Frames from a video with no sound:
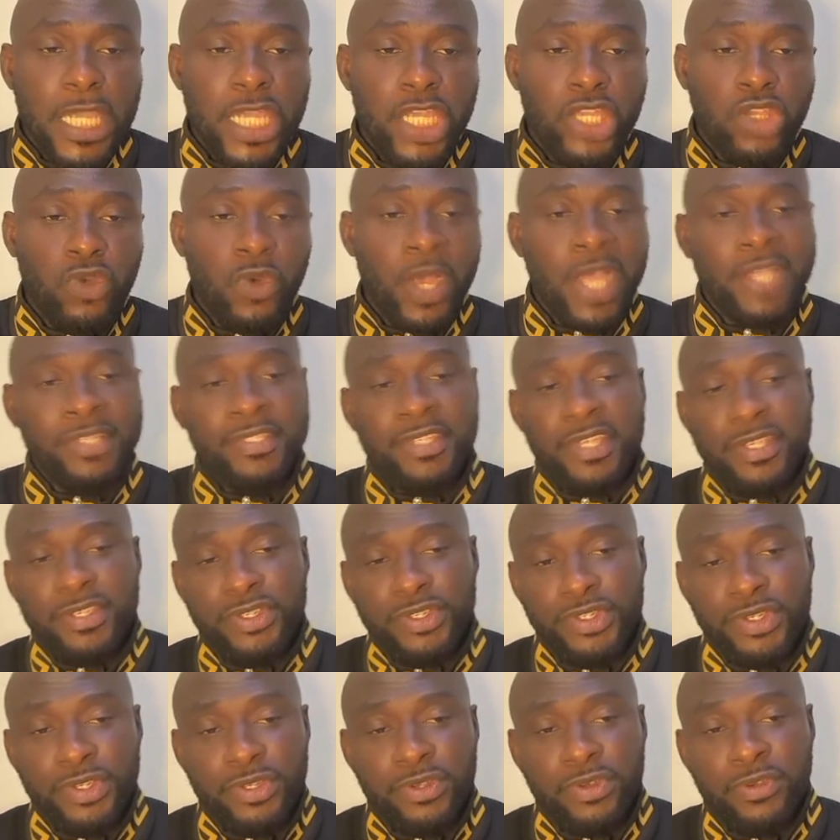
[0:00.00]
You know why I said
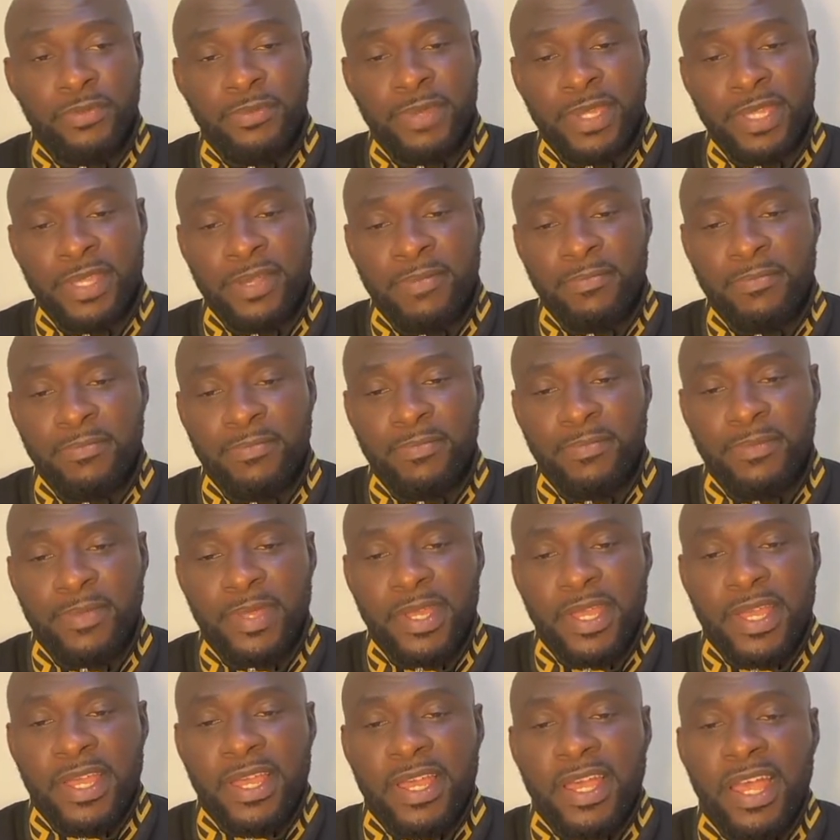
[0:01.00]
you should obey them?
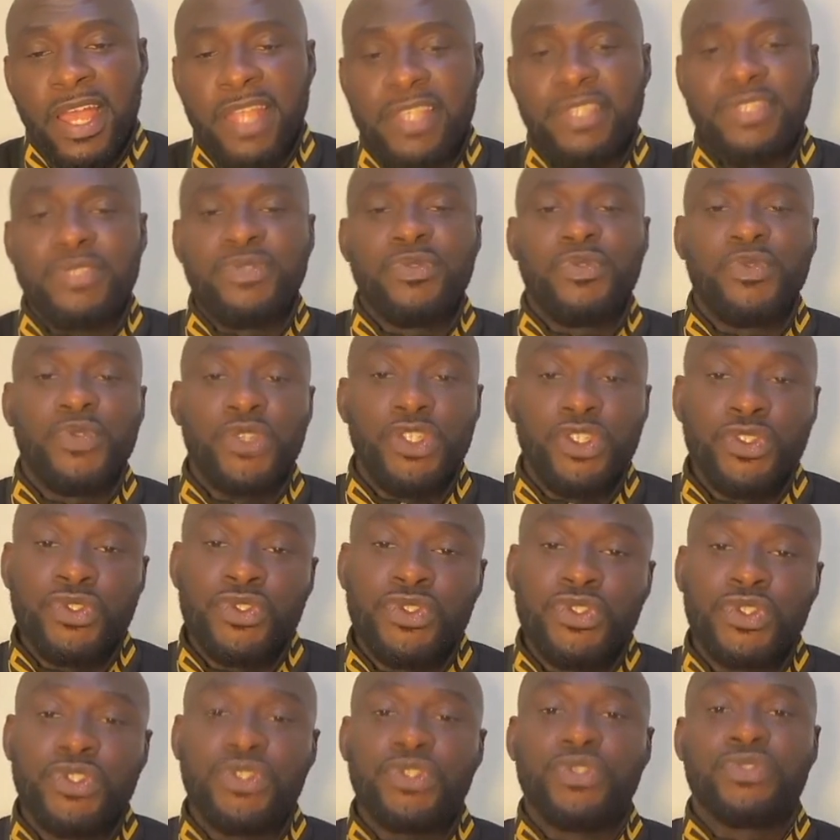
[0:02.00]
At least we will
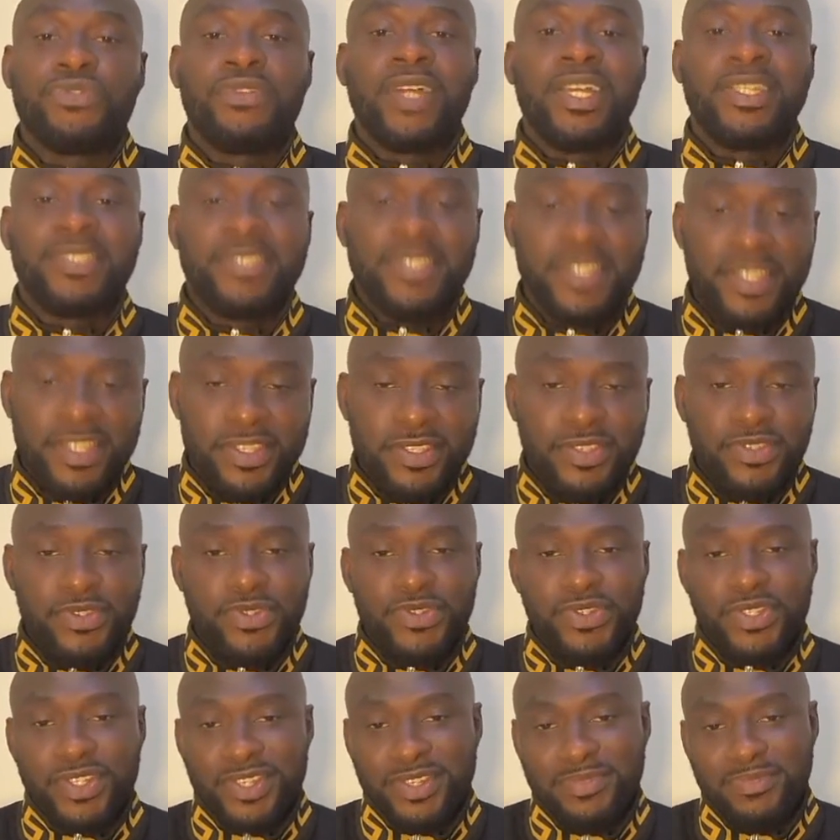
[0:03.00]
use you to write a new
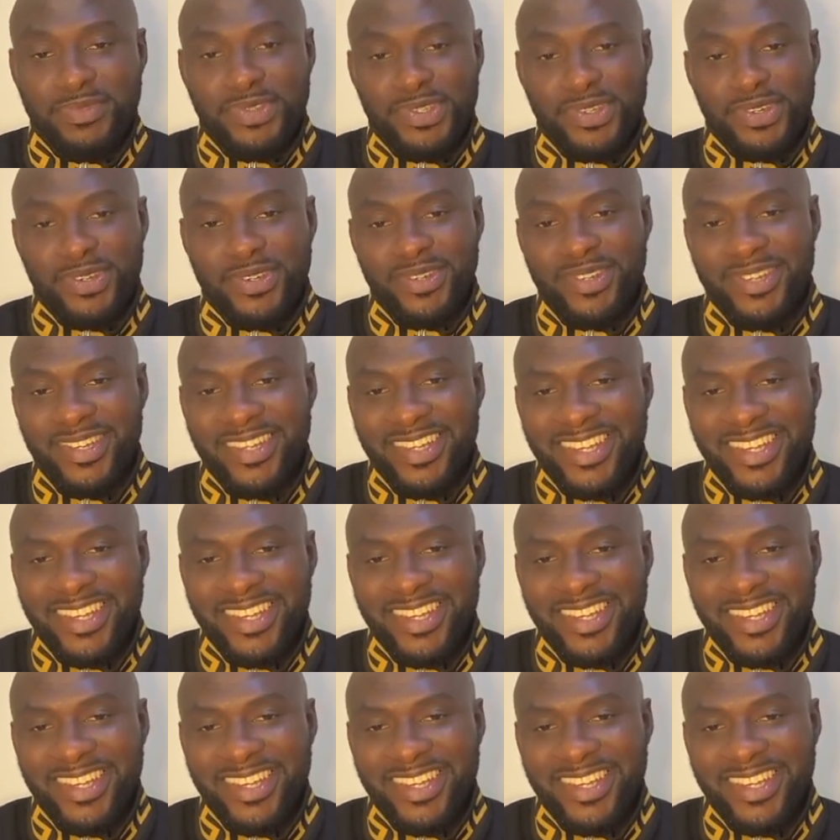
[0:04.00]
scripture